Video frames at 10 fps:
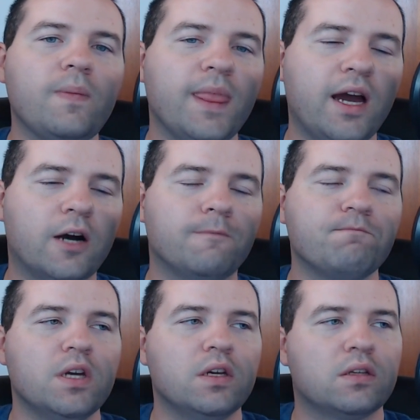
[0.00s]
Now,
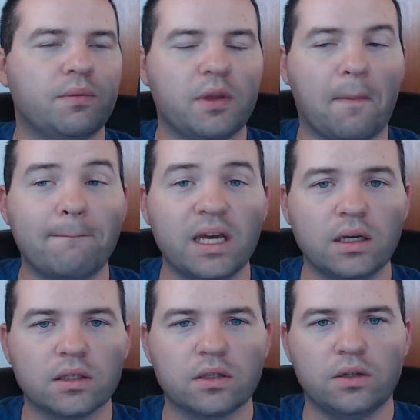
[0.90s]
some of the
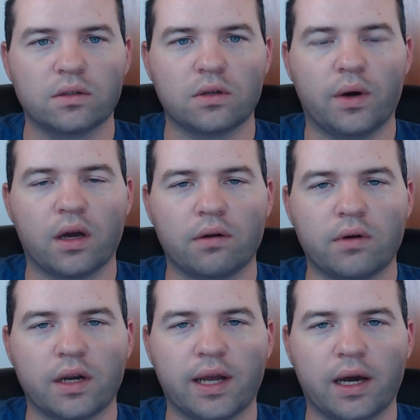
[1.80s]
biggest news going on
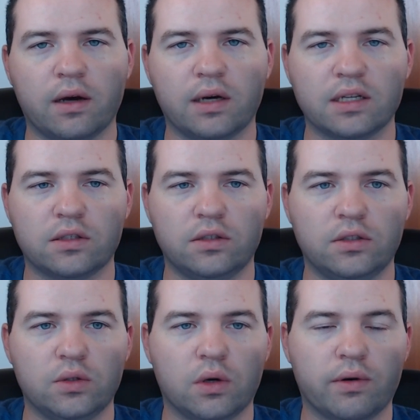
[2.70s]
right now has to
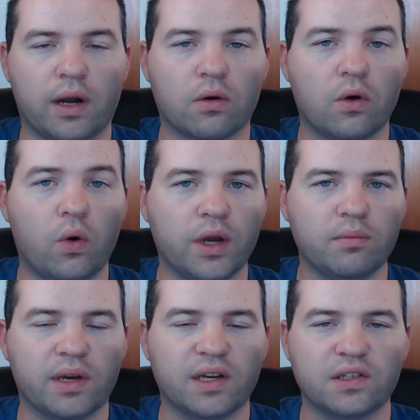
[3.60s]
do around
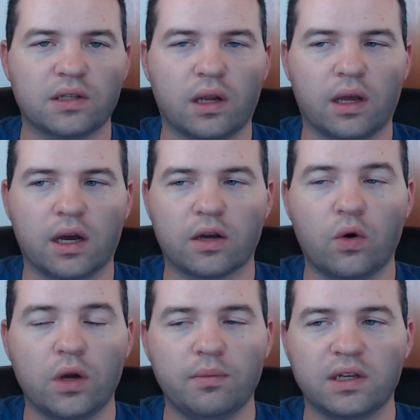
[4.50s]
Coinbase. Uh,
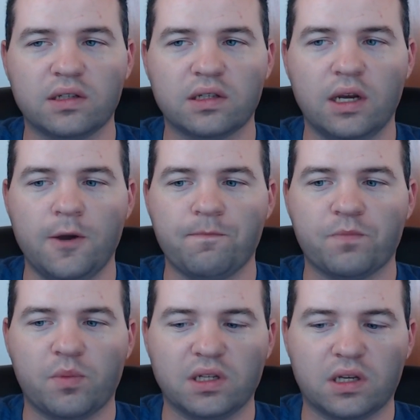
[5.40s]
Coinbase
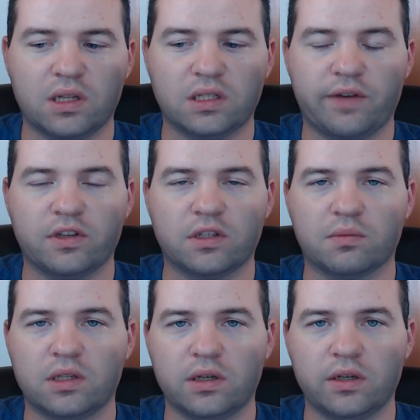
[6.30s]
basically is having
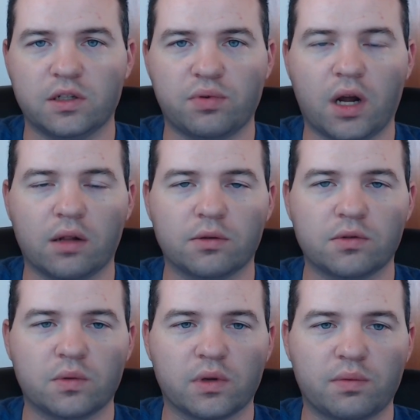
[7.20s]
some serious
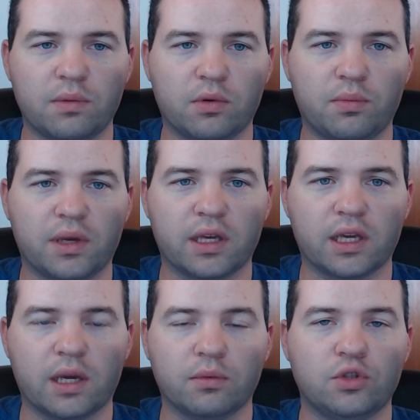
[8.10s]
problems with people
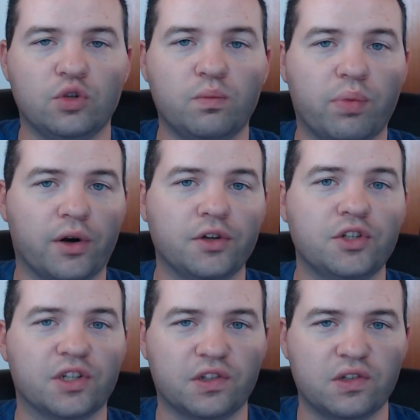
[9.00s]
being able to
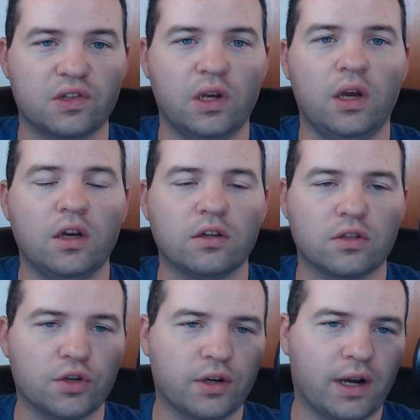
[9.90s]
purchase.
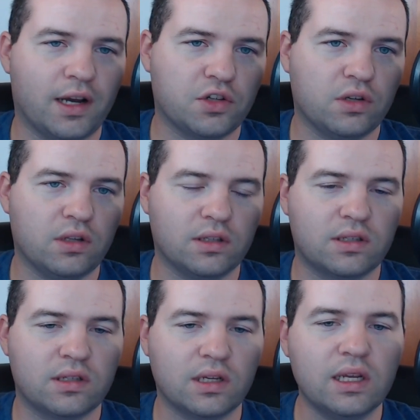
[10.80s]
So you're actually
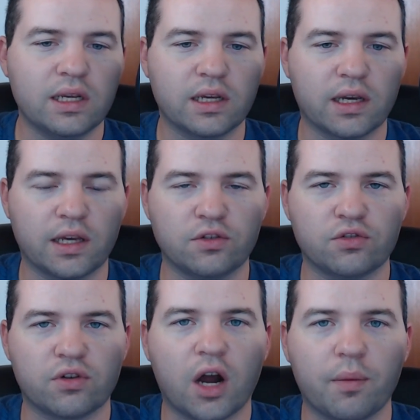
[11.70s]
seeing a
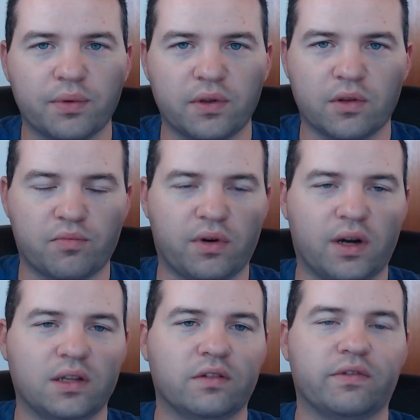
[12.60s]
drop in the
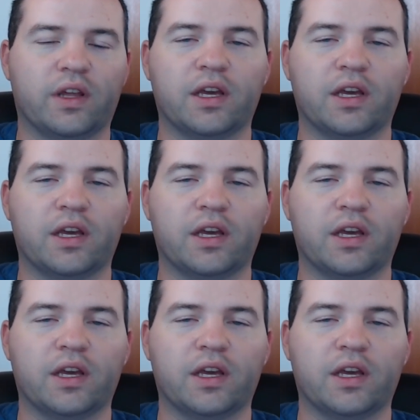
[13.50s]
price of like